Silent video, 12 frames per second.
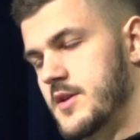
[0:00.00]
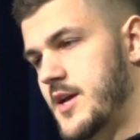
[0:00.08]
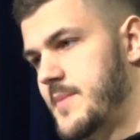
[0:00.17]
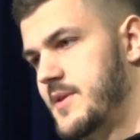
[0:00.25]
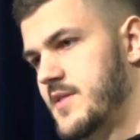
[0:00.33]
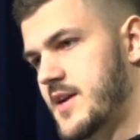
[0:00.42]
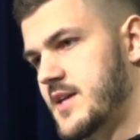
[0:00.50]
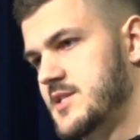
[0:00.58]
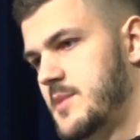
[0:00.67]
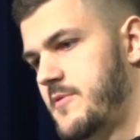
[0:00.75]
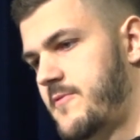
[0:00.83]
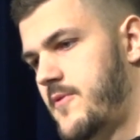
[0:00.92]
Yeah, I mean, like I
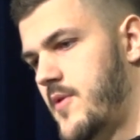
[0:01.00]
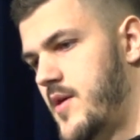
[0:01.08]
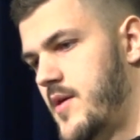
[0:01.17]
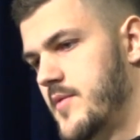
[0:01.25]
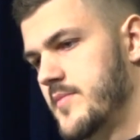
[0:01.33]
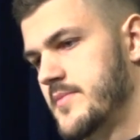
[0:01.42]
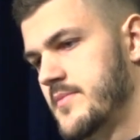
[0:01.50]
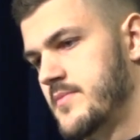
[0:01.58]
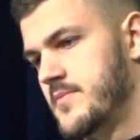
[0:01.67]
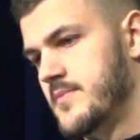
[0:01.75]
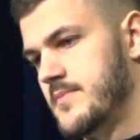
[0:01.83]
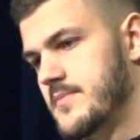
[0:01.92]
said before, um,
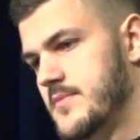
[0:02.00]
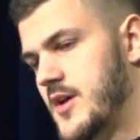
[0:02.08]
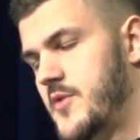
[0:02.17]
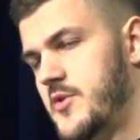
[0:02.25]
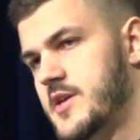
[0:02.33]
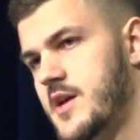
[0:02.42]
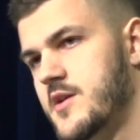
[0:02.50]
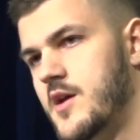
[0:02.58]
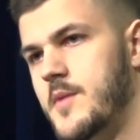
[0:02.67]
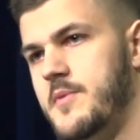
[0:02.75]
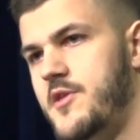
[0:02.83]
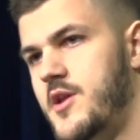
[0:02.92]
I don't really get caught
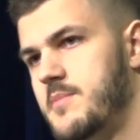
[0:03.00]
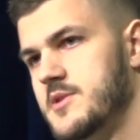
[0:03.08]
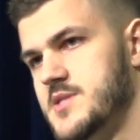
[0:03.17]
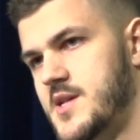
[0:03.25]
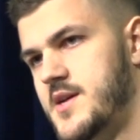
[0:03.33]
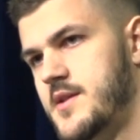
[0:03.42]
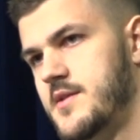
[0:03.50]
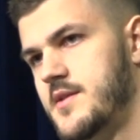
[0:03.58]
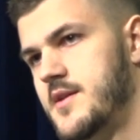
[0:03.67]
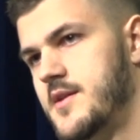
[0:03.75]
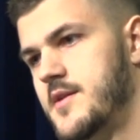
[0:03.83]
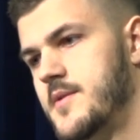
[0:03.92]
up in the numbers a lot.
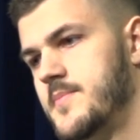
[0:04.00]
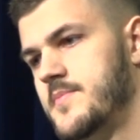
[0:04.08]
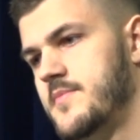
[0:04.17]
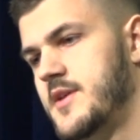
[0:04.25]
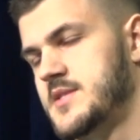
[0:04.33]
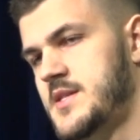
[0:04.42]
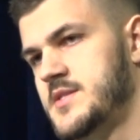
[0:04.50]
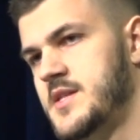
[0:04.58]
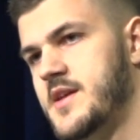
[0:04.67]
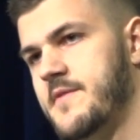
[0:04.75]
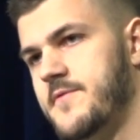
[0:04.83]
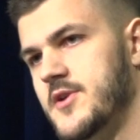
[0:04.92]
Um, it's easy to
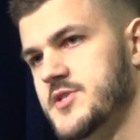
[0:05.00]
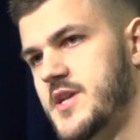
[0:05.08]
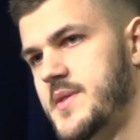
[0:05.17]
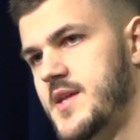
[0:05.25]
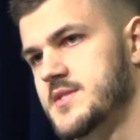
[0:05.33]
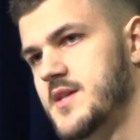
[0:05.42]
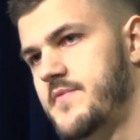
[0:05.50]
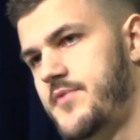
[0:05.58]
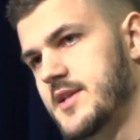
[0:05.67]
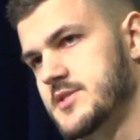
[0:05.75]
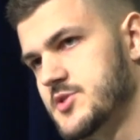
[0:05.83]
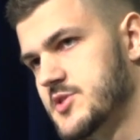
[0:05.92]
get frustrated with that stuff, and
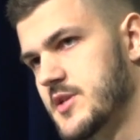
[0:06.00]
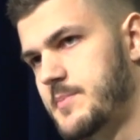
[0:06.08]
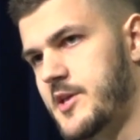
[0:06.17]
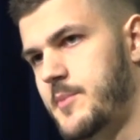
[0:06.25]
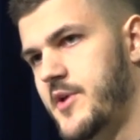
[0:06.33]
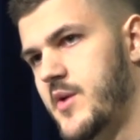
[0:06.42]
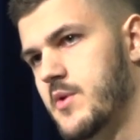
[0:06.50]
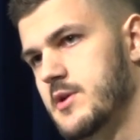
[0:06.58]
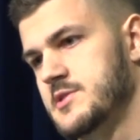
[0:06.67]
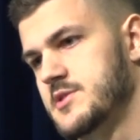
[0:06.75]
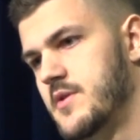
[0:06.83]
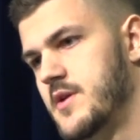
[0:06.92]
that's to make you play
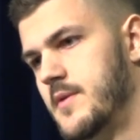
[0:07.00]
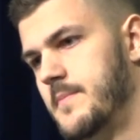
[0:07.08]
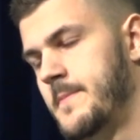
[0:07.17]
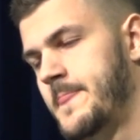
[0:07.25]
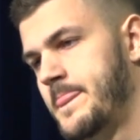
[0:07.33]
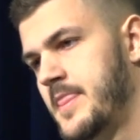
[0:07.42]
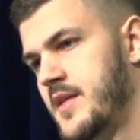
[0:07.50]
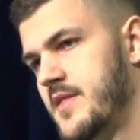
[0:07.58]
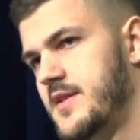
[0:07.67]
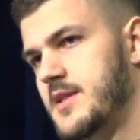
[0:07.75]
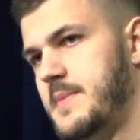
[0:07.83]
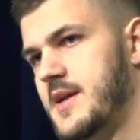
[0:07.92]
worse. So um, I
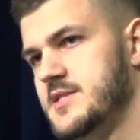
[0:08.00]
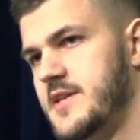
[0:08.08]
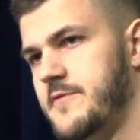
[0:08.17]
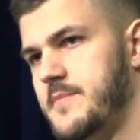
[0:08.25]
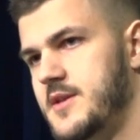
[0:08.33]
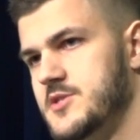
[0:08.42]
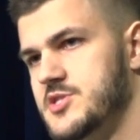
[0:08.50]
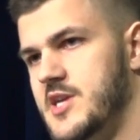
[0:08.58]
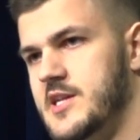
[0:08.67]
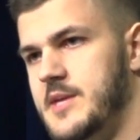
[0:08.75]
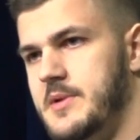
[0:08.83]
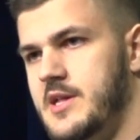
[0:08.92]
think the biggest thing for me is just
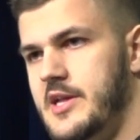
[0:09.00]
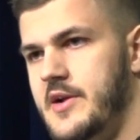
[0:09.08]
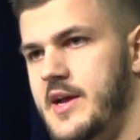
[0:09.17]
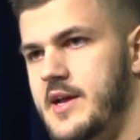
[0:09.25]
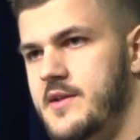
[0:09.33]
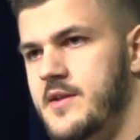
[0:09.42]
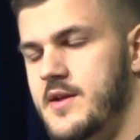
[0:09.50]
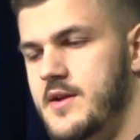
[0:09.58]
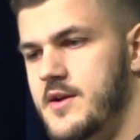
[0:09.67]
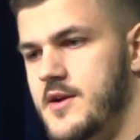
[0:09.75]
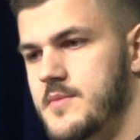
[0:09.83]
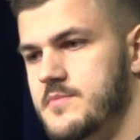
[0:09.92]
trying to keep a clear head,
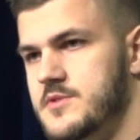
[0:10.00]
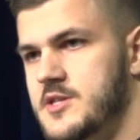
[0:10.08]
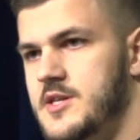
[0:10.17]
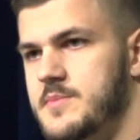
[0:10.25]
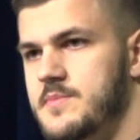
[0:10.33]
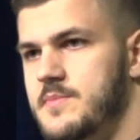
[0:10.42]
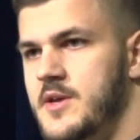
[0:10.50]
um, keep